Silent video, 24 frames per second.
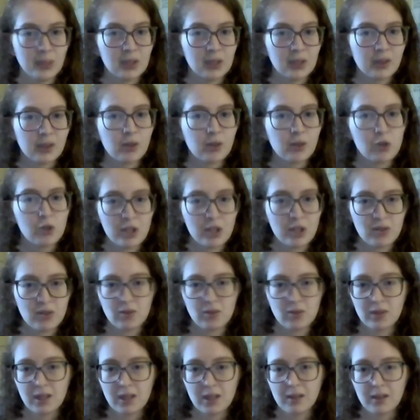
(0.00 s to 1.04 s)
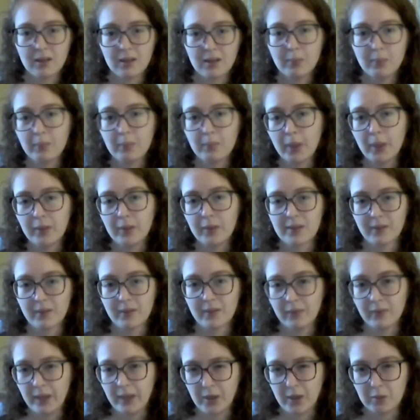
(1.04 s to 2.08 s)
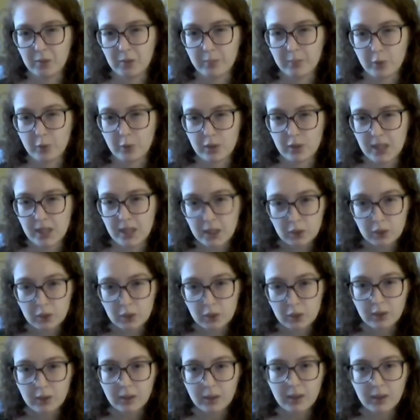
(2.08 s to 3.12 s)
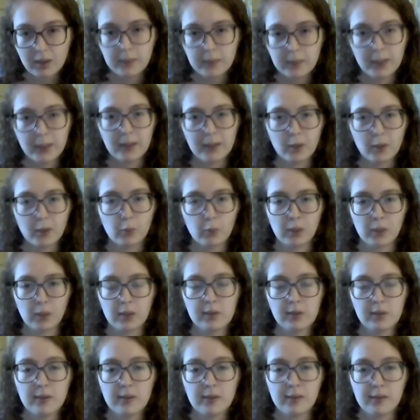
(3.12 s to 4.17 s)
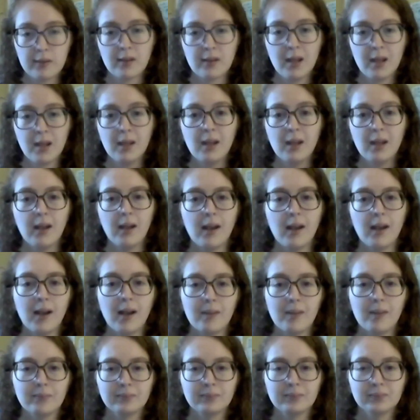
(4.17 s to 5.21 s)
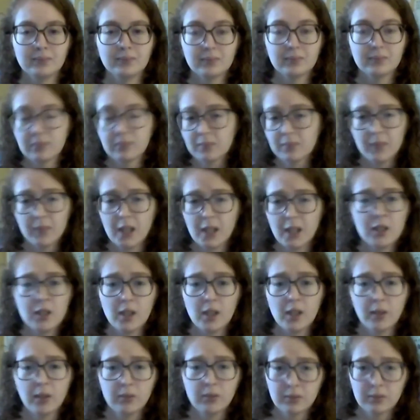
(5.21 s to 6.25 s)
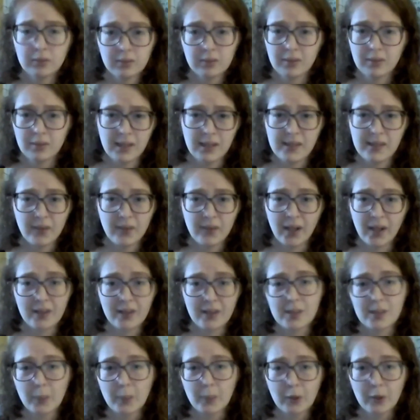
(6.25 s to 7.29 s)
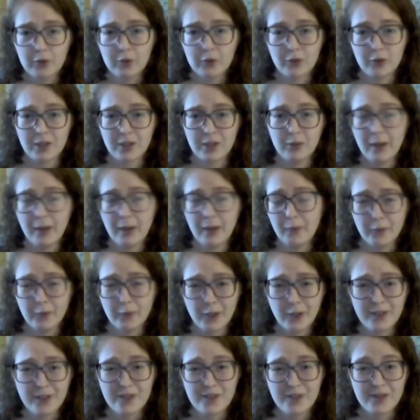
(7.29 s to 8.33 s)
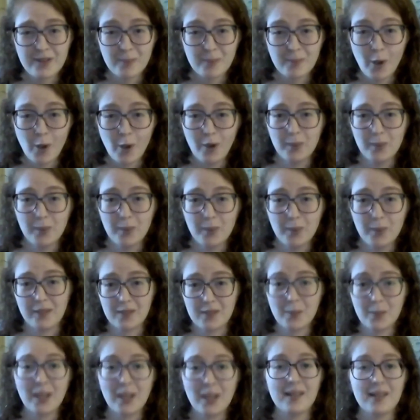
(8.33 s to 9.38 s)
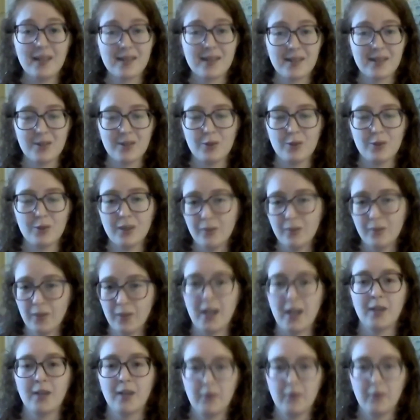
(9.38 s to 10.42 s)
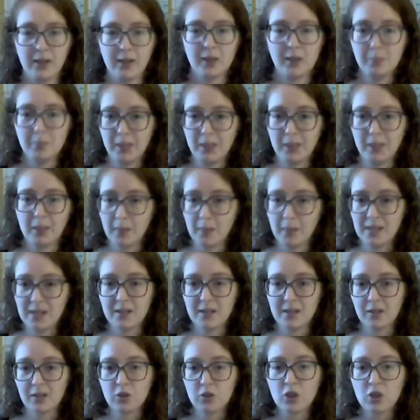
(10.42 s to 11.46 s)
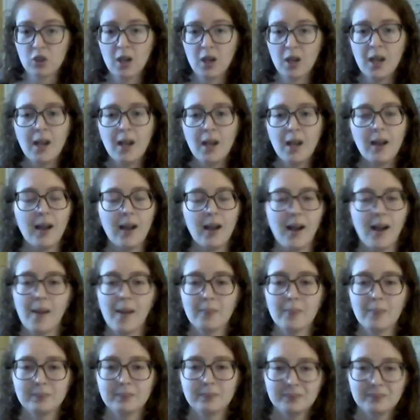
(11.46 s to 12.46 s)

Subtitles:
a little gentle here. Poets are very particular about their words. And that's fair. It's poetry. You have a very small amount of space to convey a very big message. Um,